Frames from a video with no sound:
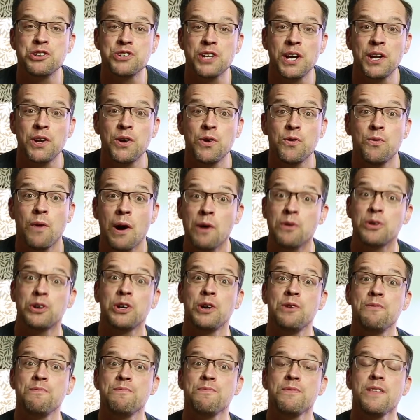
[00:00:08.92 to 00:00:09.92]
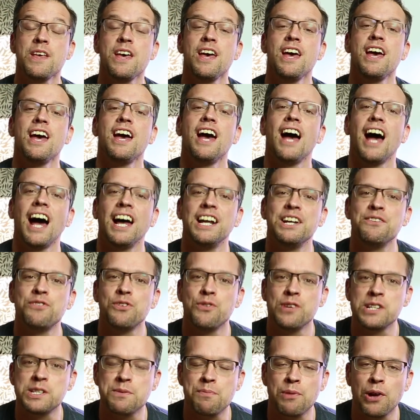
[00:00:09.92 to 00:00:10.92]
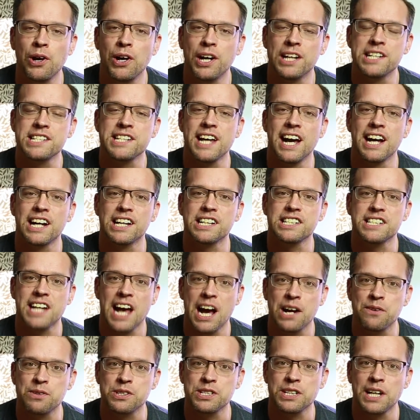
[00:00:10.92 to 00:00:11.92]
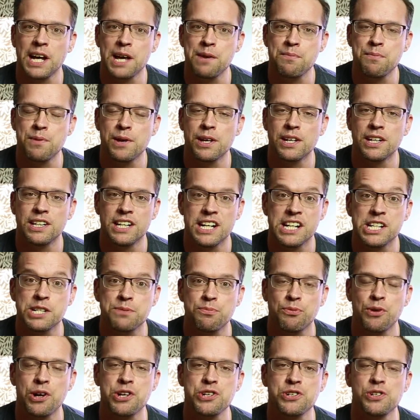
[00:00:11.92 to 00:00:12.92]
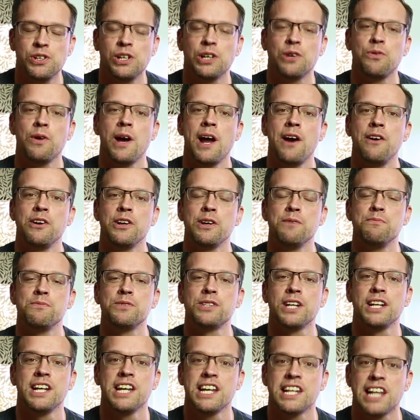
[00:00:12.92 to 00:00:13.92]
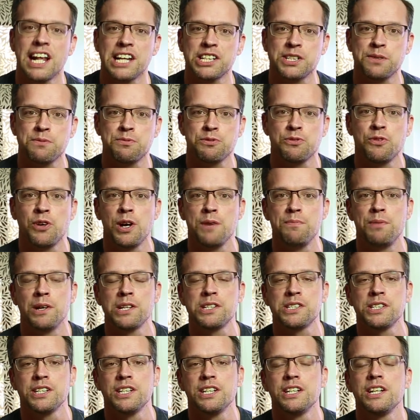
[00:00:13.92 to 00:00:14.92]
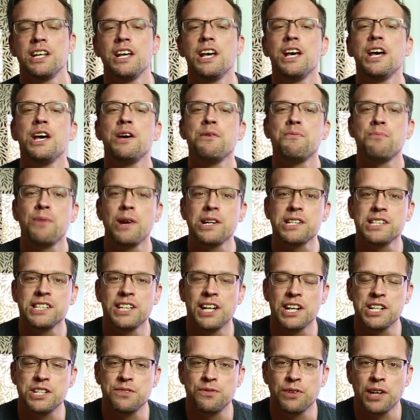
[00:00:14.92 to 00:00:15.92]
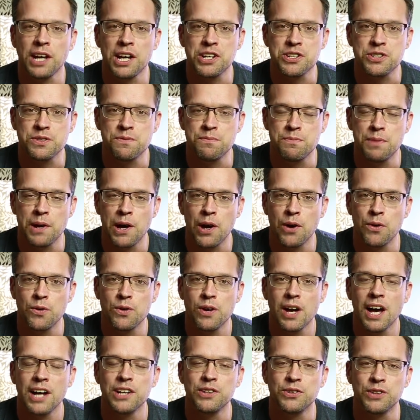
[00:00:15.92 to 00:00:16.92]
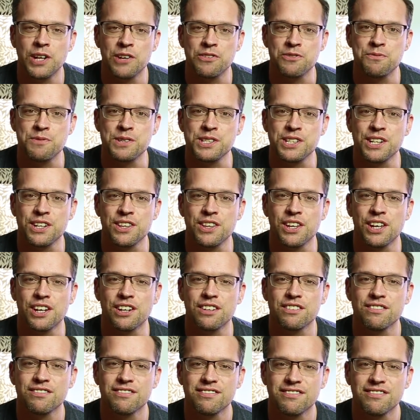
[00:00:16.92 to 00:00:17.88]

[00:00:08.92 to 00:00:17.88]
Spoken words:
channel, welcome. And if you're into planted tanks, aquascaping and inspirational aquariums, then hit that subscribe button, press the notification bell and you'll never miss a thing.